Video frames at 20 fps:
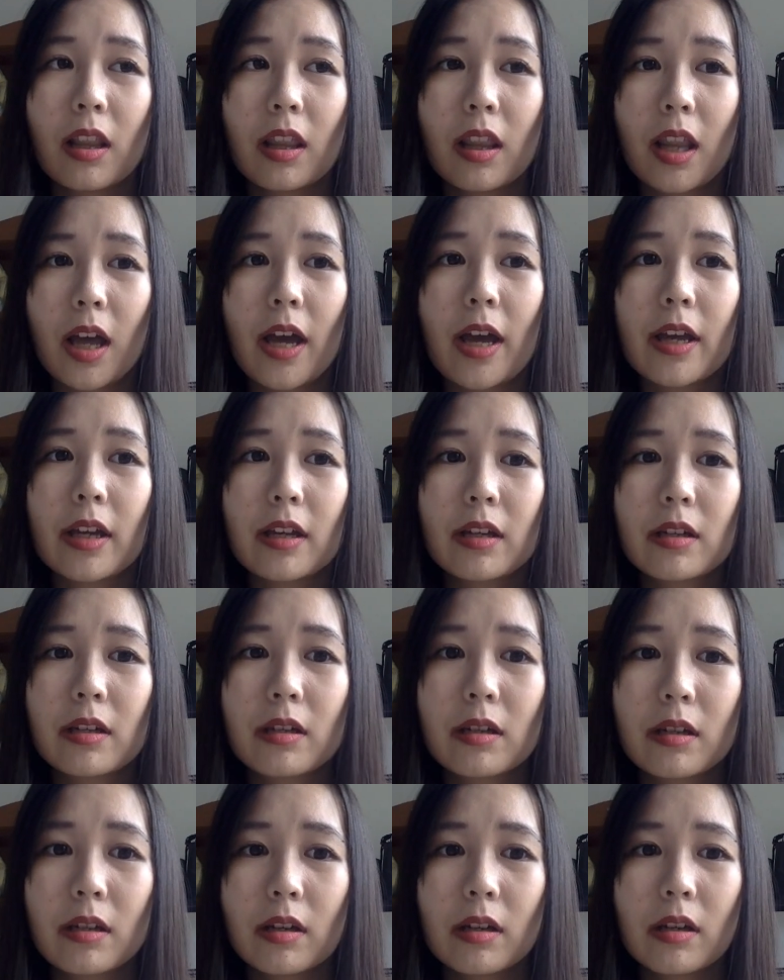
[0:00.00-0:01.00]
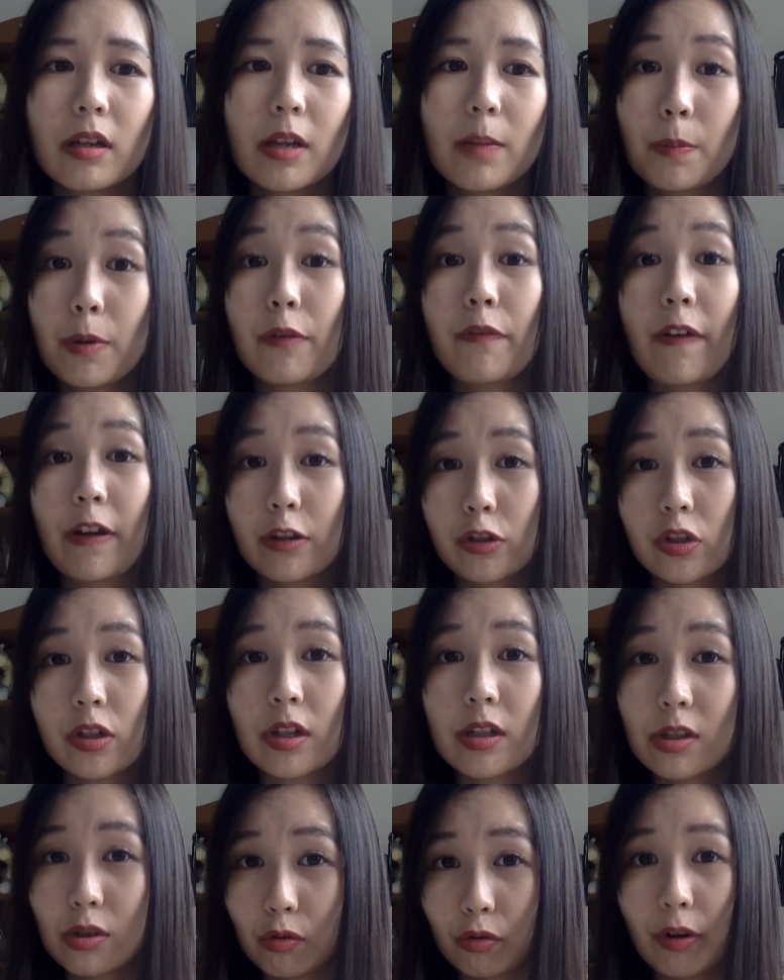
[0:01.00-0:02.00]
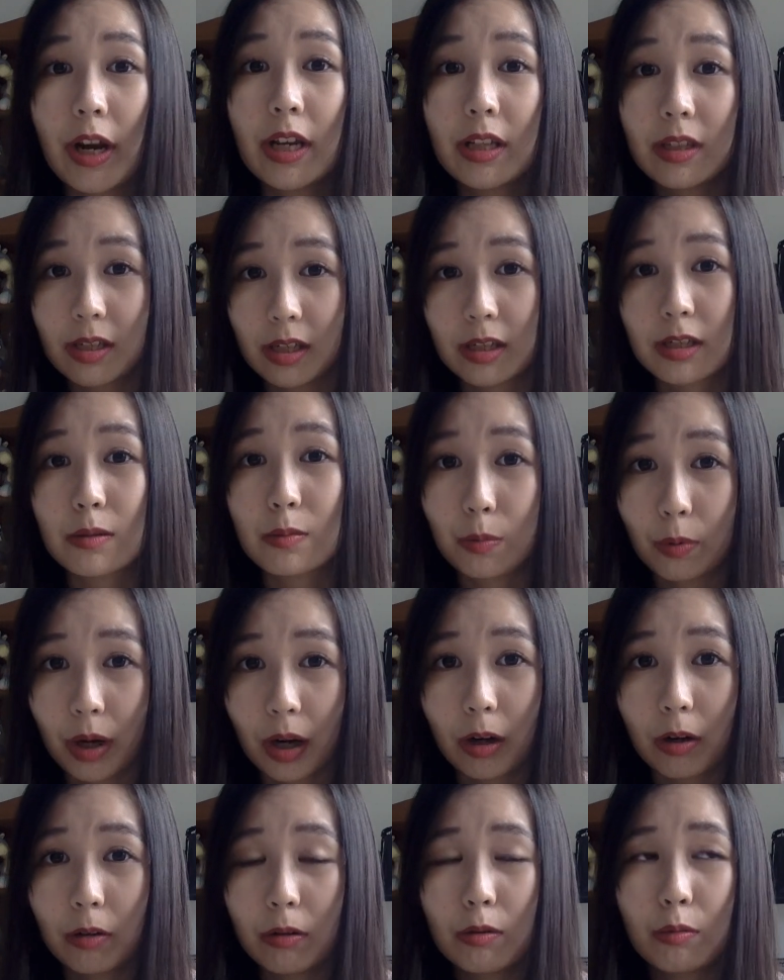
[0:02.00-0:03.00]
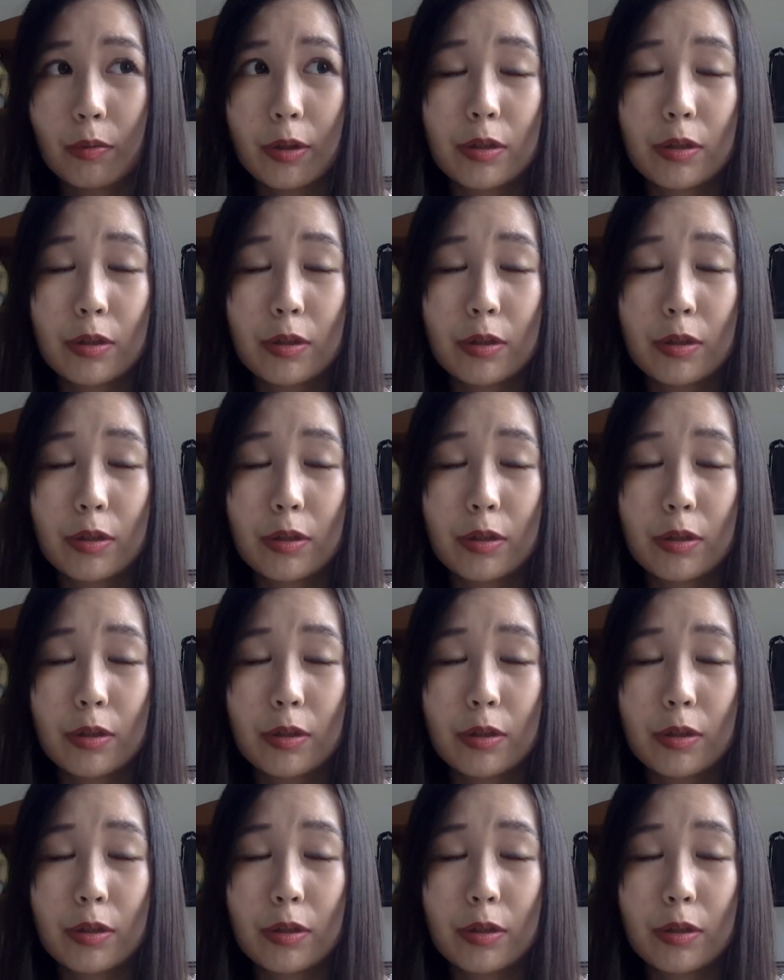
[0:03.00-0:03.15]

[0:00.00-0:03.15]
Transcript: Like, imperfection is great as well.